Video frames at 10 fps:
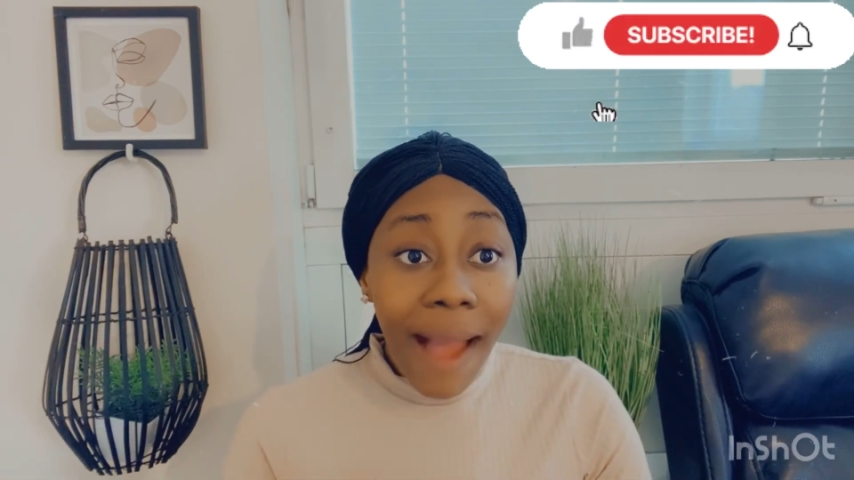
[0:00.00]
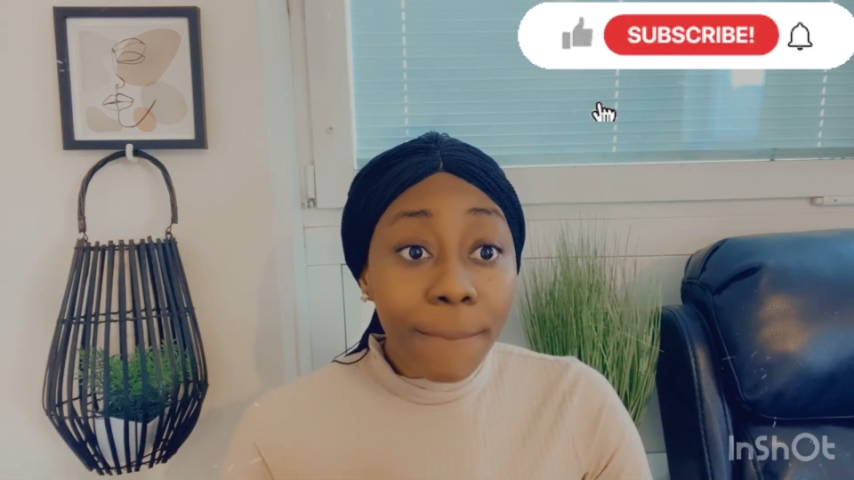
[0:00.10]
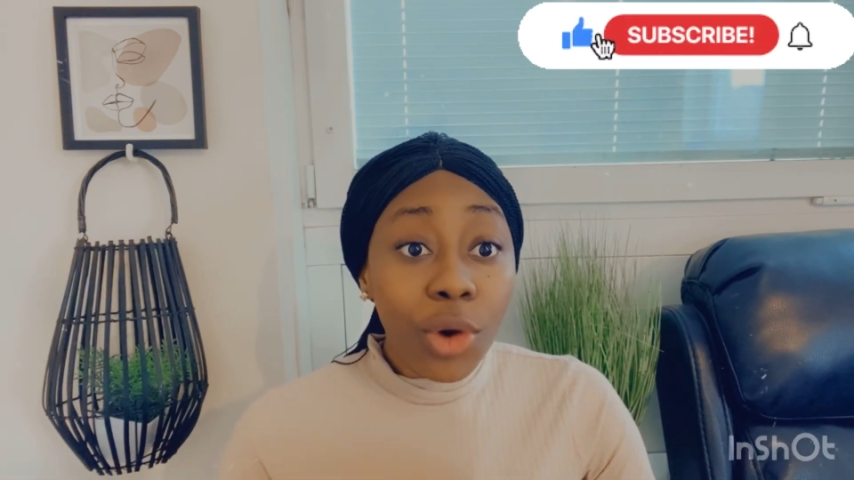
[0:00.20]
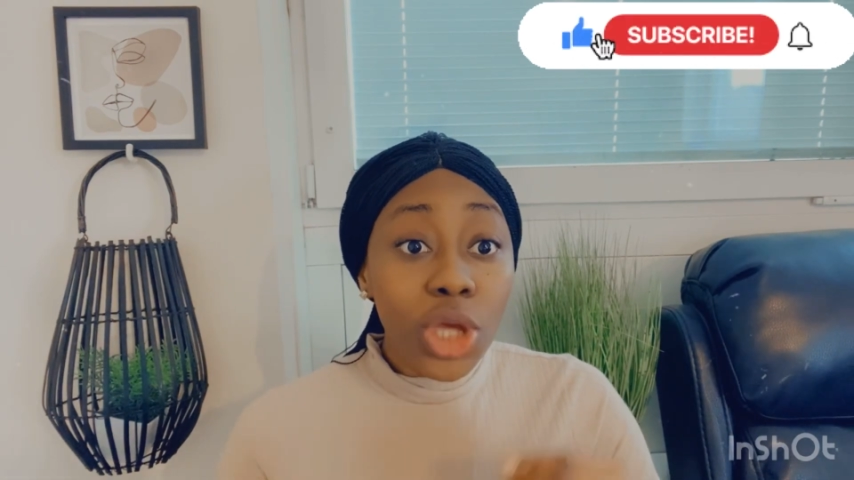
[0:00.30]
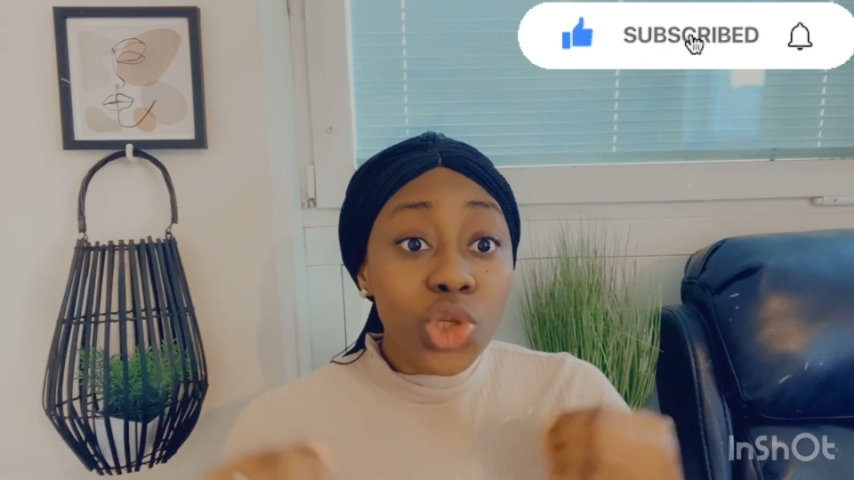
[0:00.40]

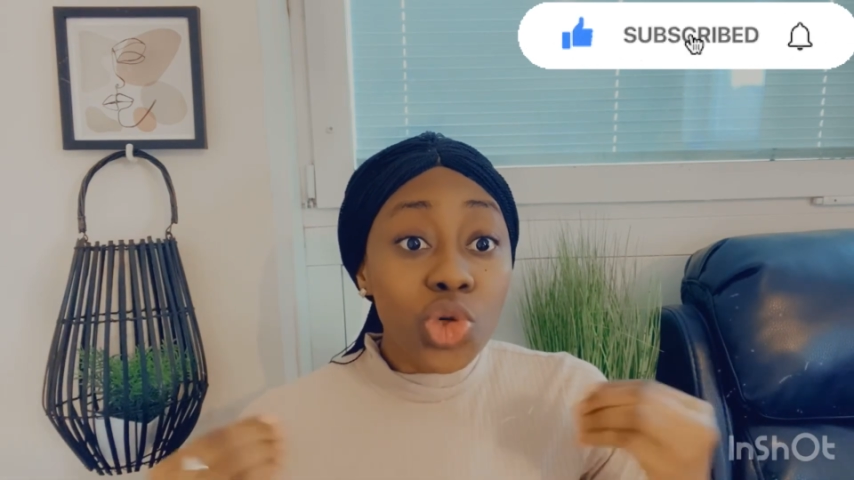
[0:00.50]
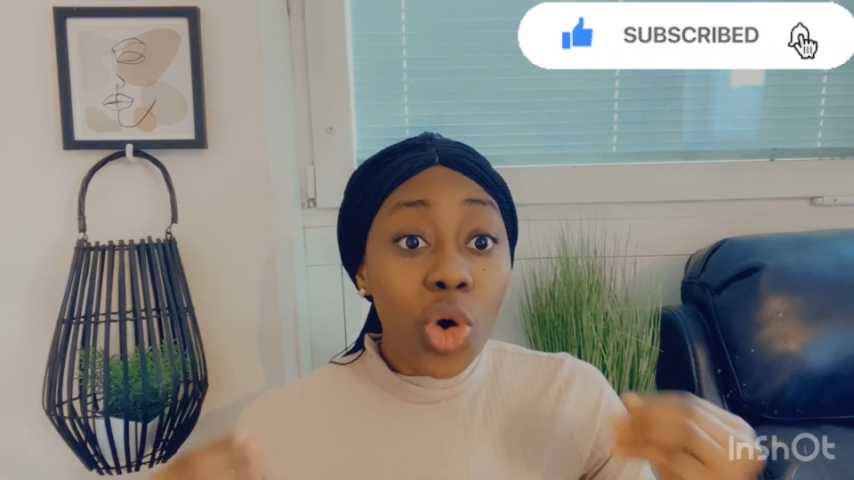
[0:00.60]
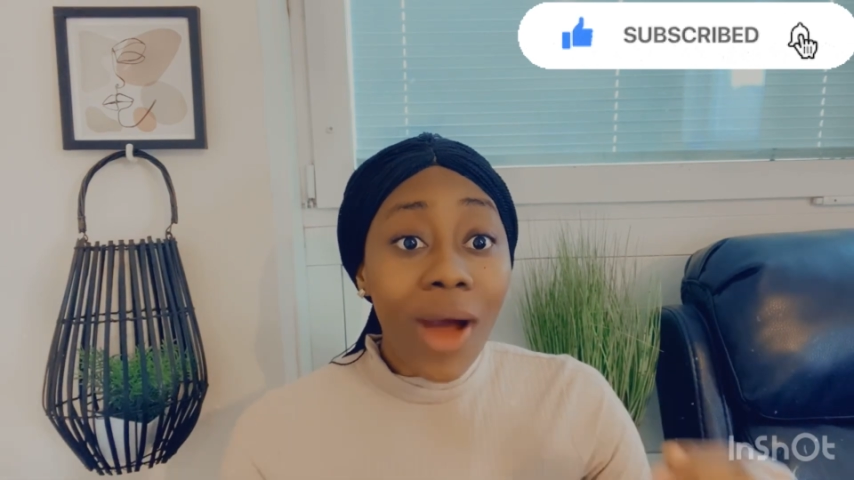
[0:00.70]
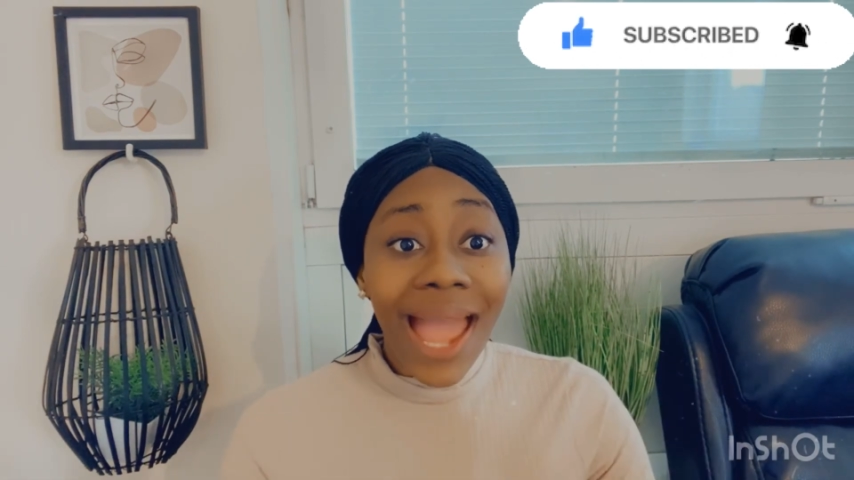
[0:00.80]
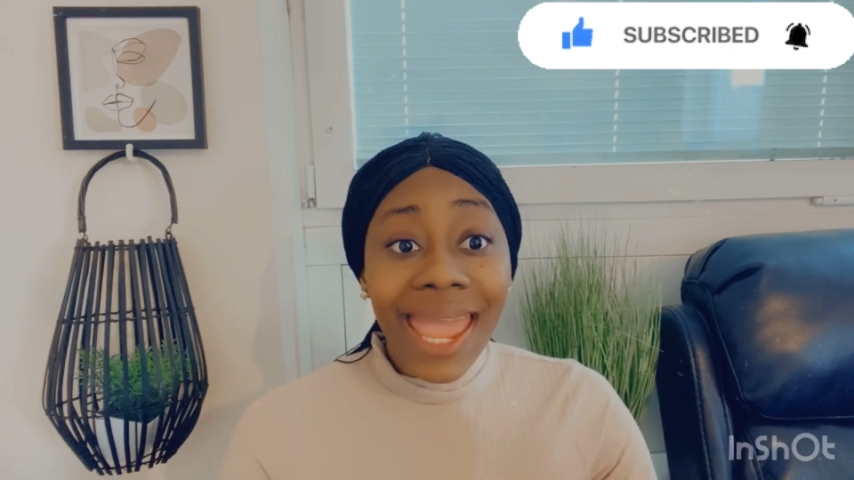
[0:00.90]
I'm going to
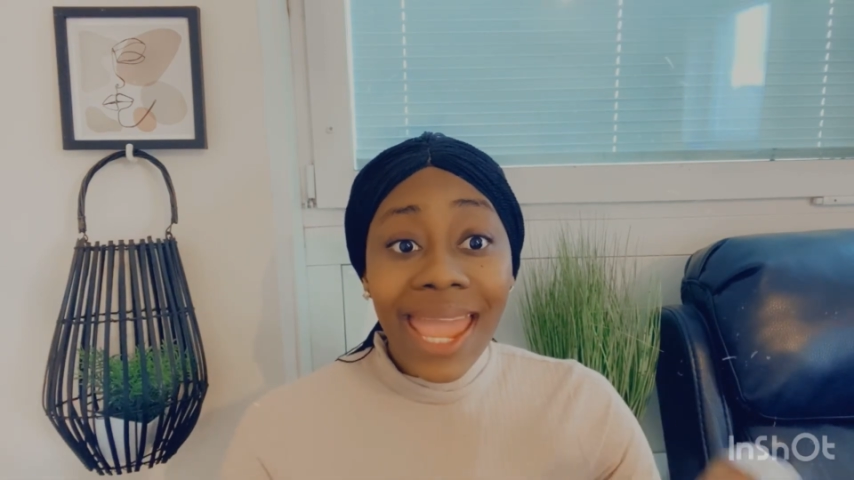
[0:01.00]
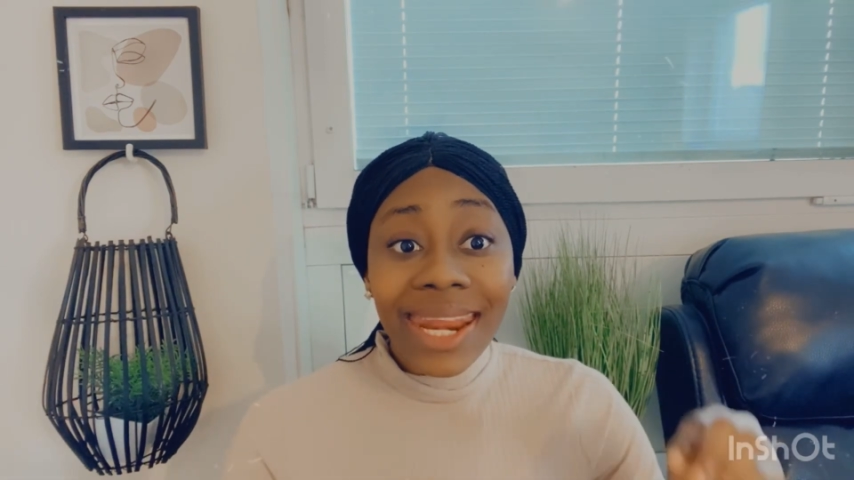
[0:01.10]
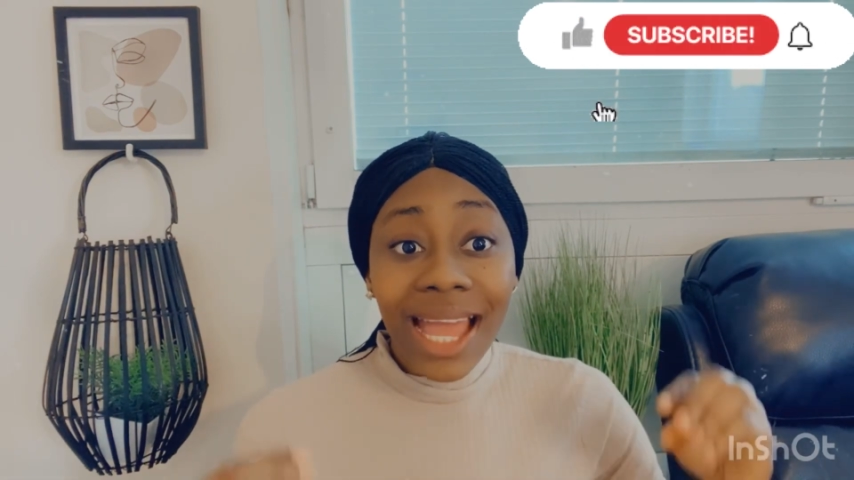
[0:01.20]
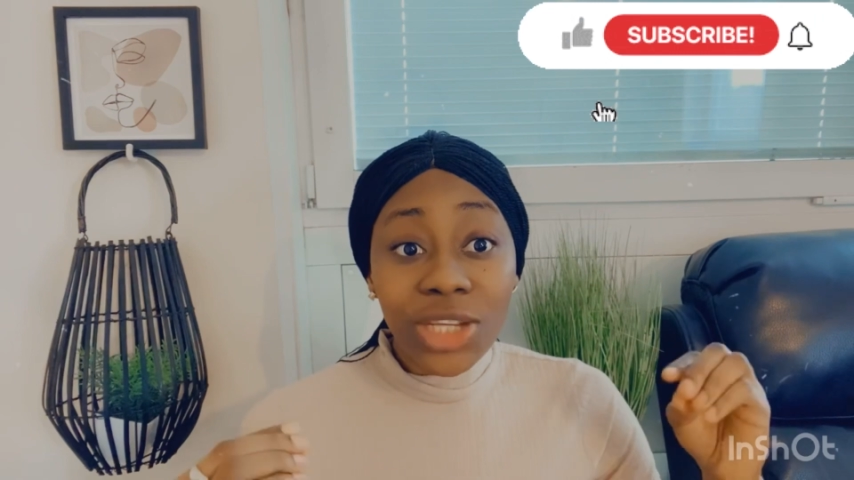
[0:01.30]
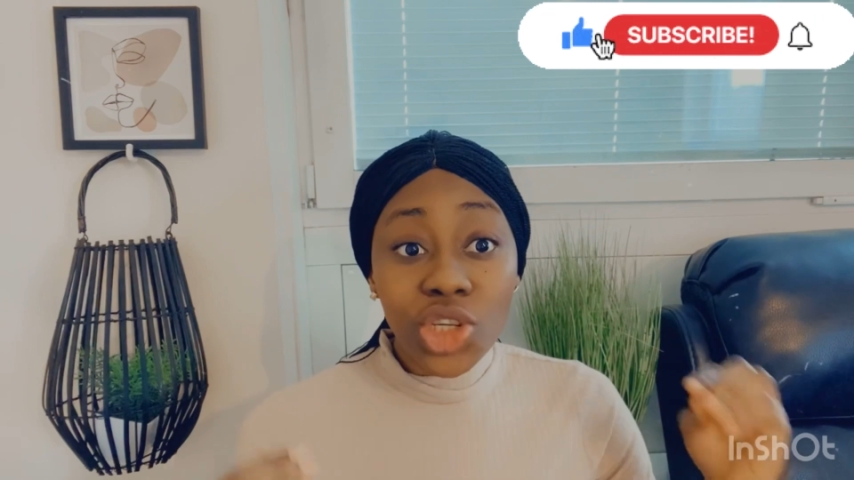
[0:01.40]
go
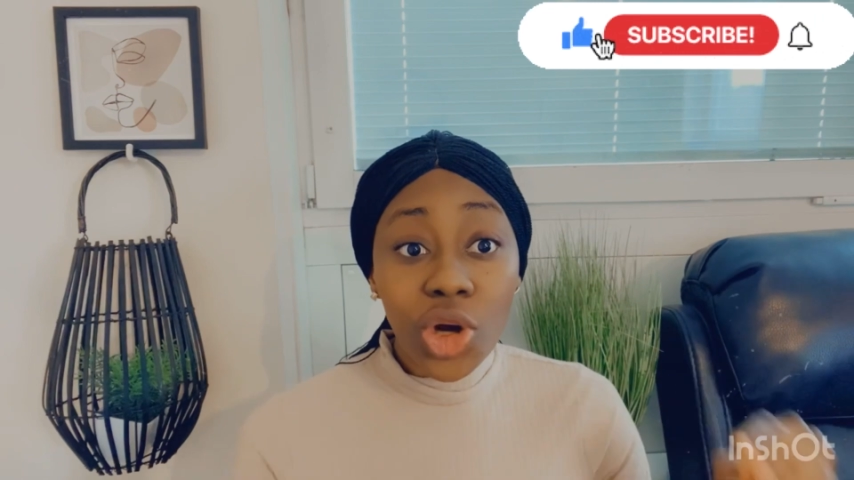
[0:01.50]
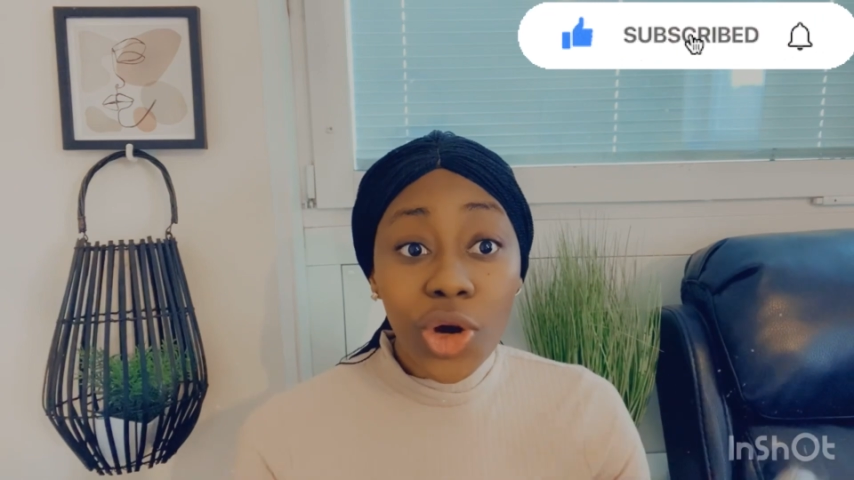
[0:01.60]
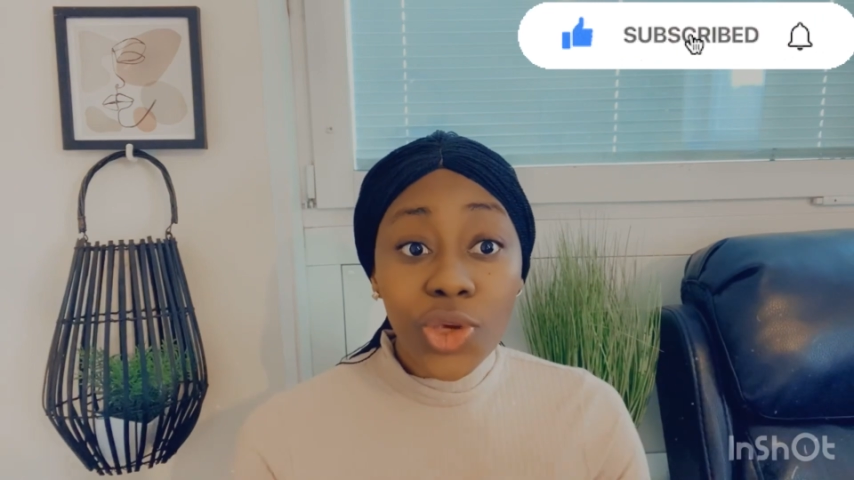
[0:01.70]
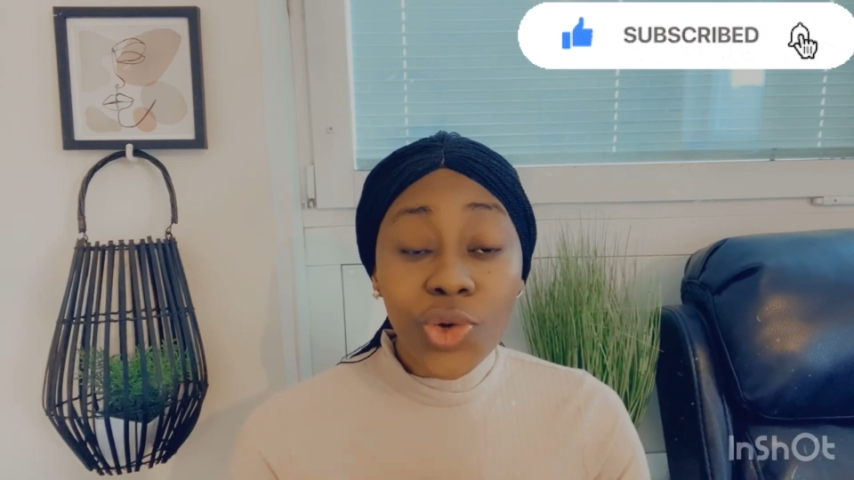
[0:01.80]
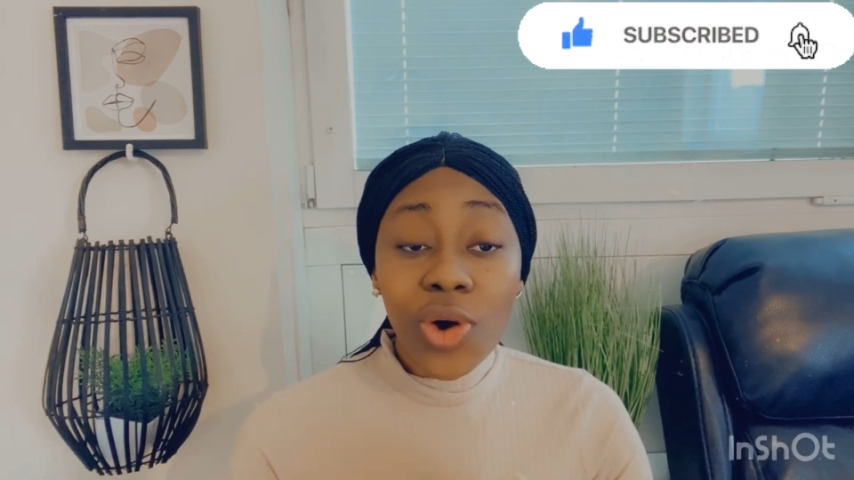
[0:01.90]
ahead and
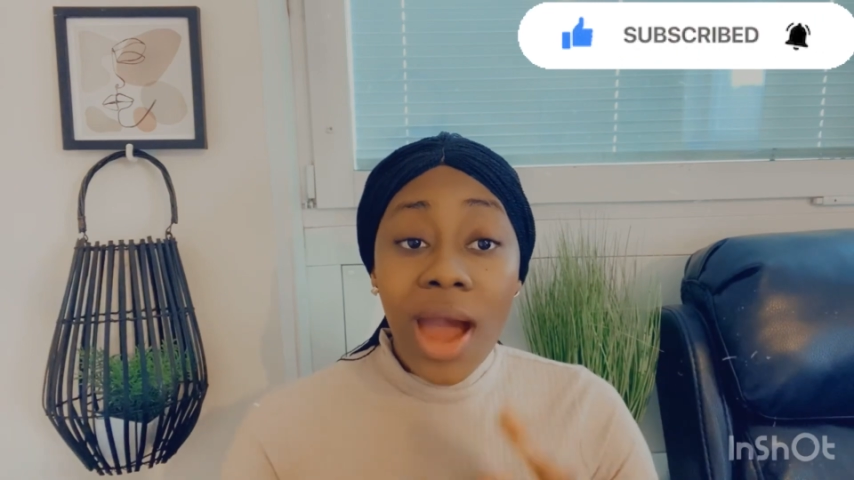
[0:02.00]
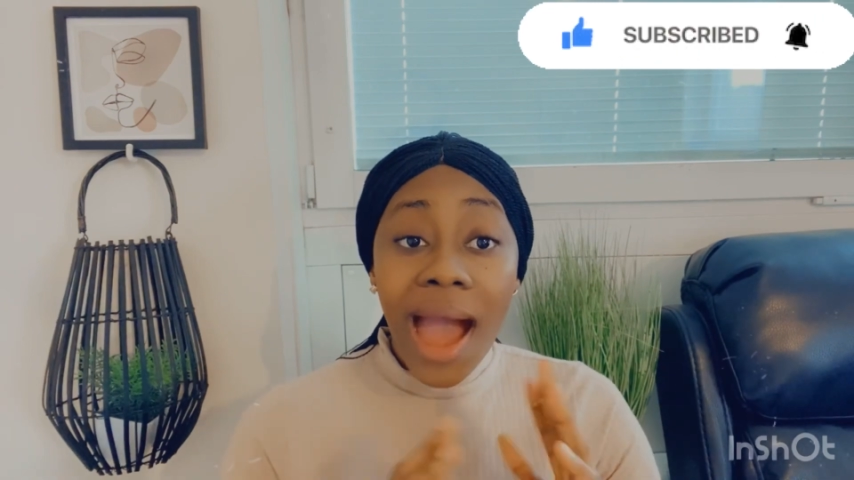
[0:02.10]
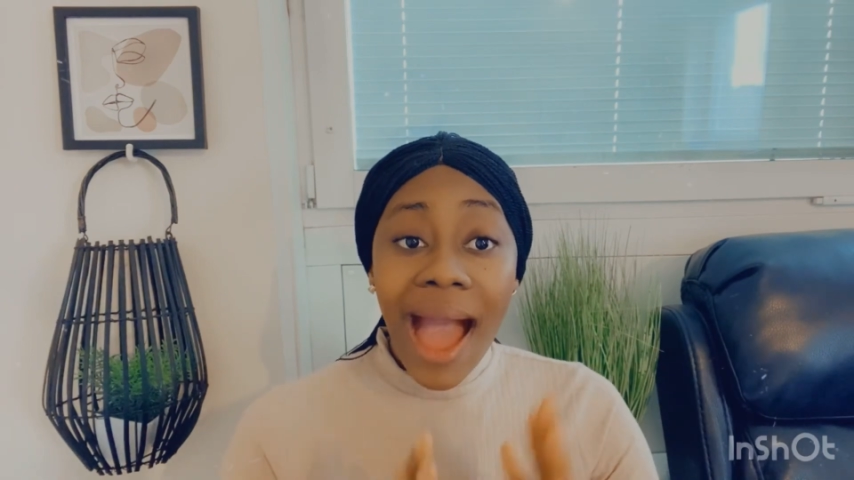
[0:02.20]
show you